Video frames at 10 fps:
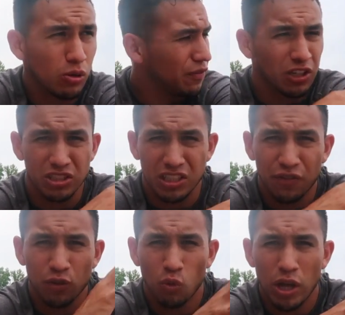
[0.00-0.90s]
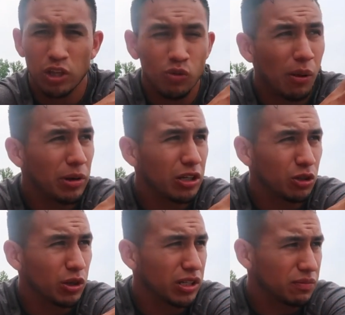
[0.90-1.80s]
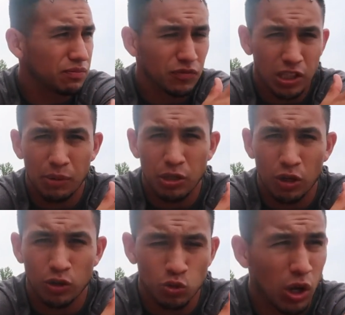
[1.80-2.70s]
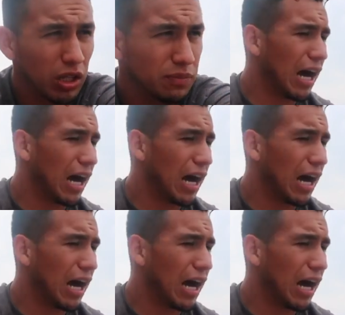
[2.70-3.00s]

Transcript: And if there's a different way you want me to do it, let me know as well.